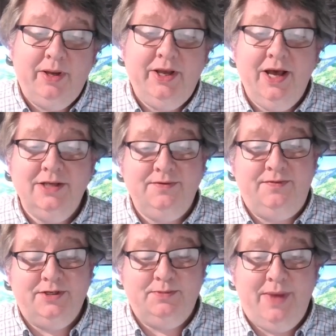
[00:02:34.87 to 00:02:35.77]
Because
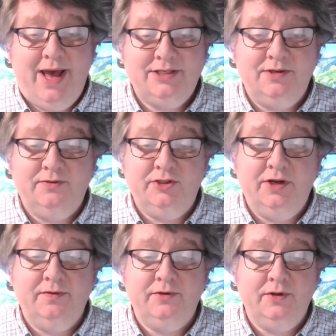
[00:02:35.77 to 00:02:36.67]
of this massive
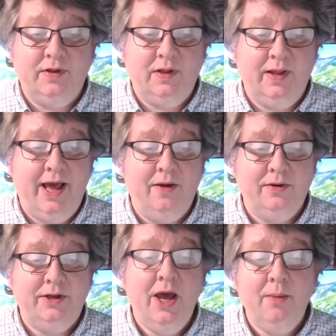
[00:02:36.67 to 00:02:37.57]
shift to the
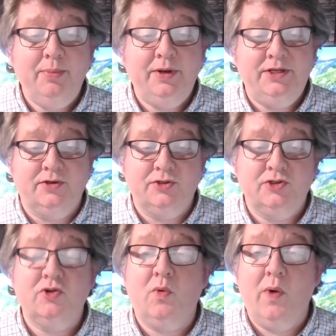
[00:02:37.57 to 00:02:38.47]
cloud, companies are
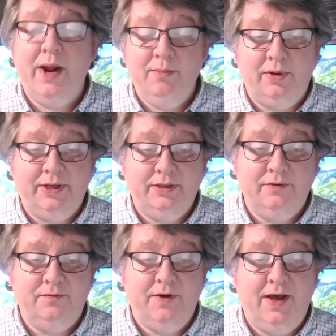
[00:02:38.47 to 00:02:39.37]
scrambling
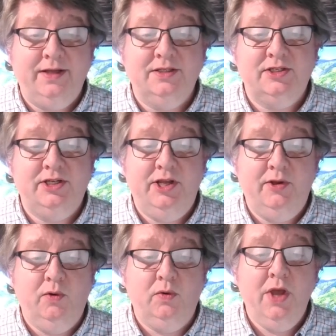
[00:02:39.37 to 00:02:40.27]
to find
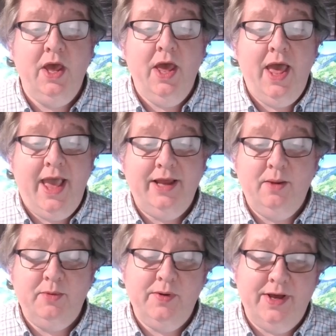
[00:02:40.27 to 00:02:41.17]
skilled
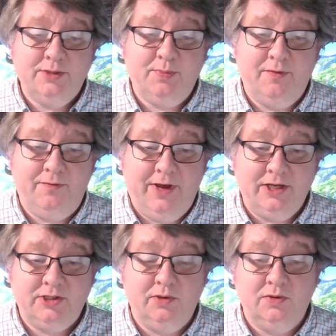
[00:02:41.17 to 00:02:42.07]
AWS
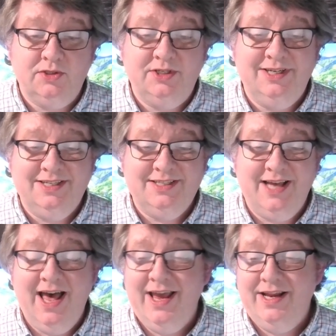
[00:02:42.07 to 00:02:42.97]
professionals to
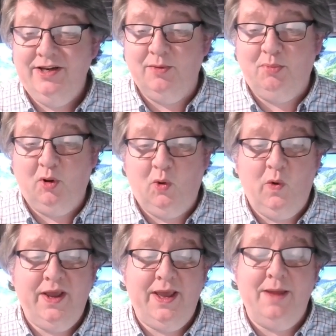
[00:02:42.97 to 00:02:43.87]
design,
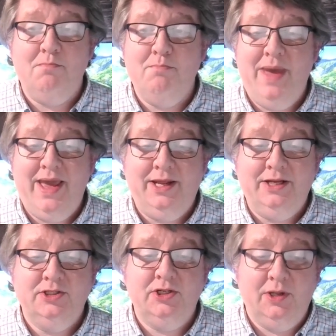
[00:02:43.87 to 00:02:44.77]
deploy, and
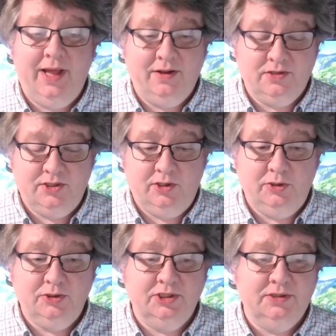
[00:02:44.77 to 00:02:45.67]
manage cloud
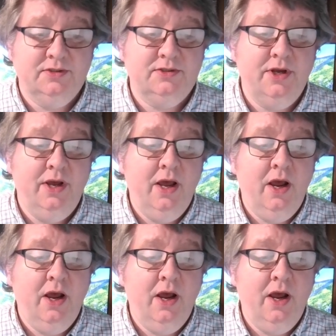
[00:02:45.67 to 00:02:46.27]
solutions.